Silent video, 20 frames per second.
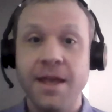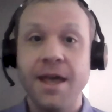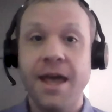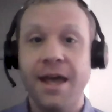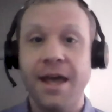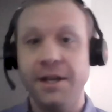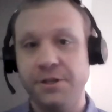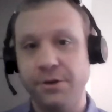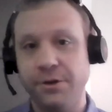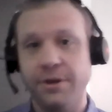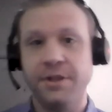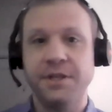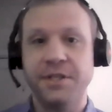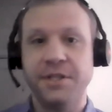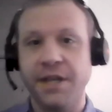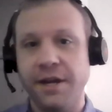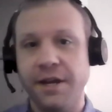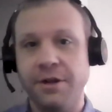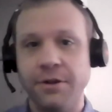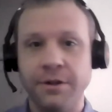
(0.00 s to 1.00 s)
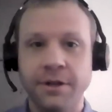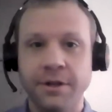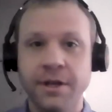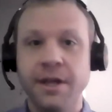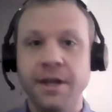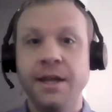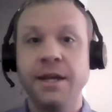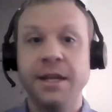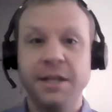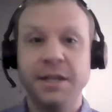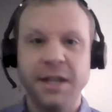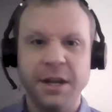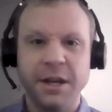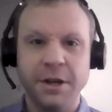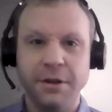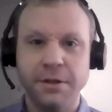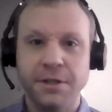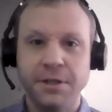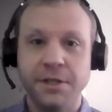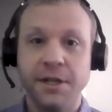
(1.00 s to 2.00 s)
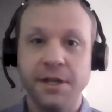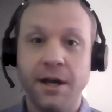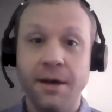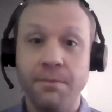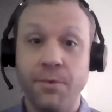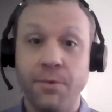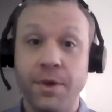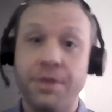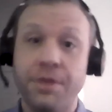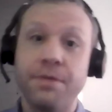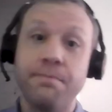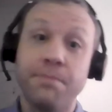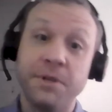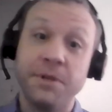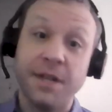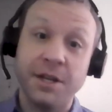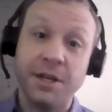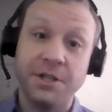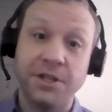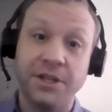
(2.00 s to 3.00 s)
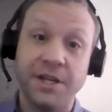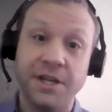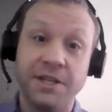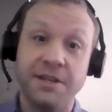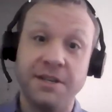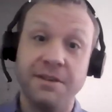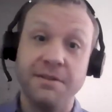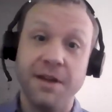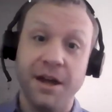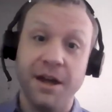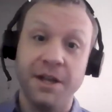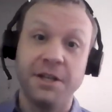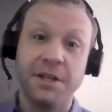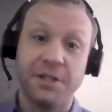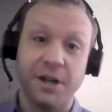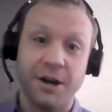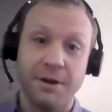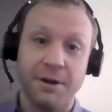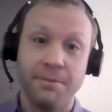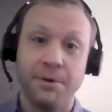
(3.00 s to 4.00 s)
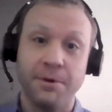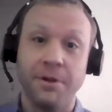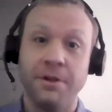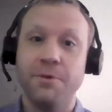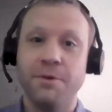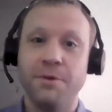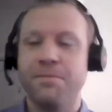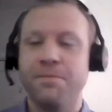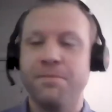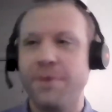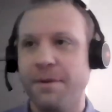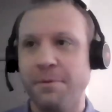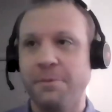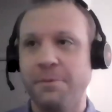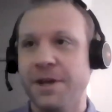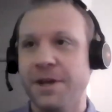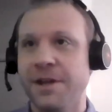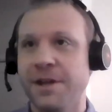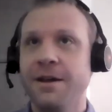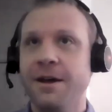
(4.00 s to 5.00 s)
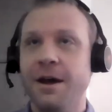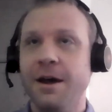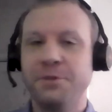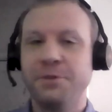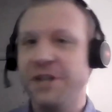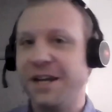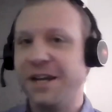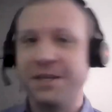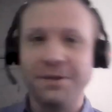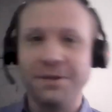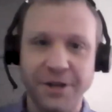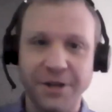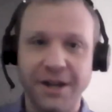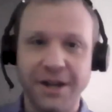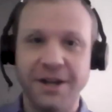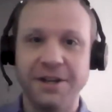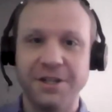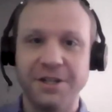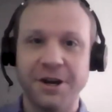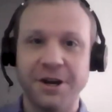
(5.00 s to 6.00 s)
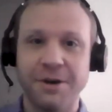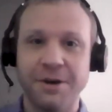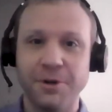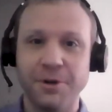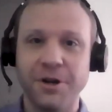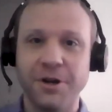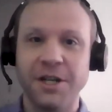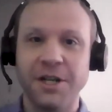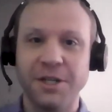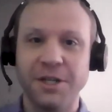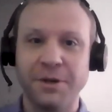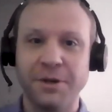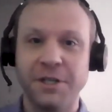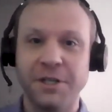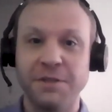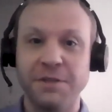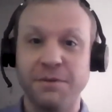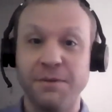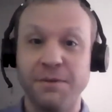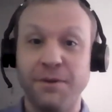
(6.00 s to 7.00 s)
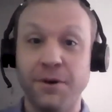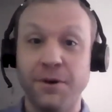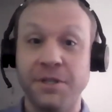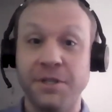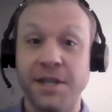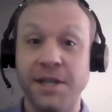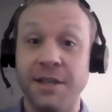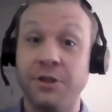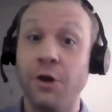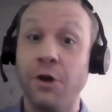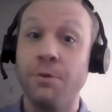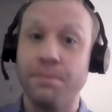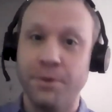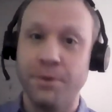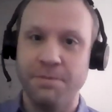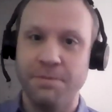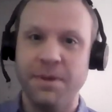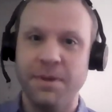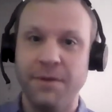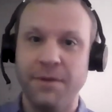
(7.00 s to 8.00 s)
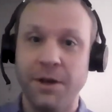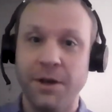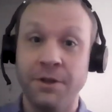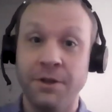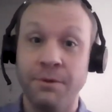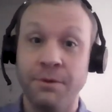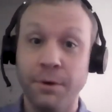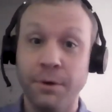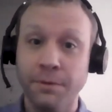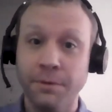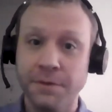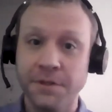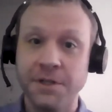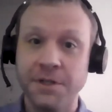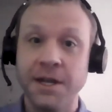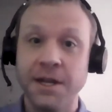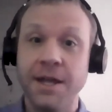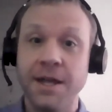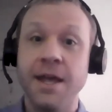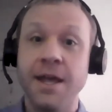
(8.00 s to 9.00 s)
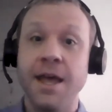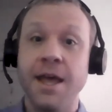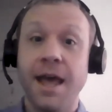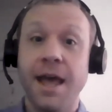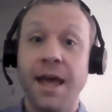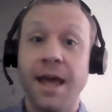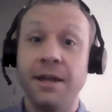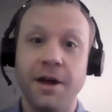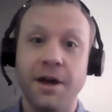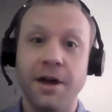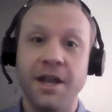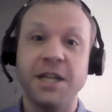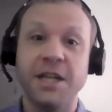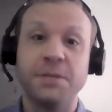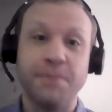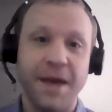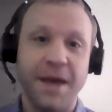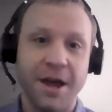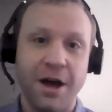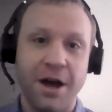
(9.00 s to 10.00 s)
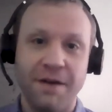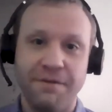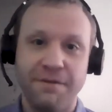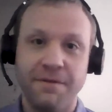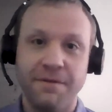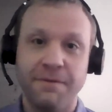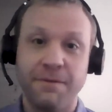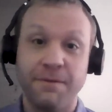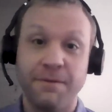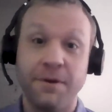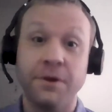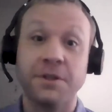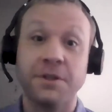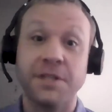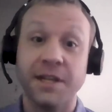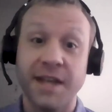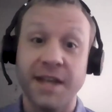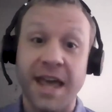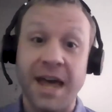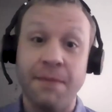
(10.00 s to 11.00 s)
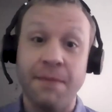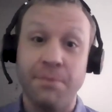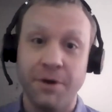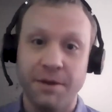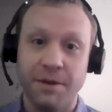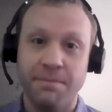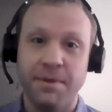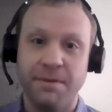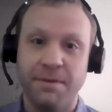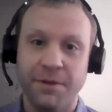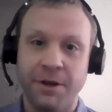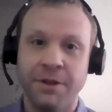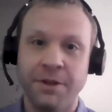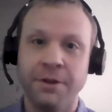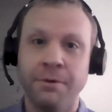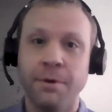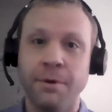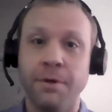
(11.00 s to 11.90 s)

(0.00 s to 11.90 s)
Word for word: and sort of the cycle continues um, with potentially undesirable or probably objectively undesirable consequences for folks that don't put PV on their roofs and a nice payoff for folks that can put PV on their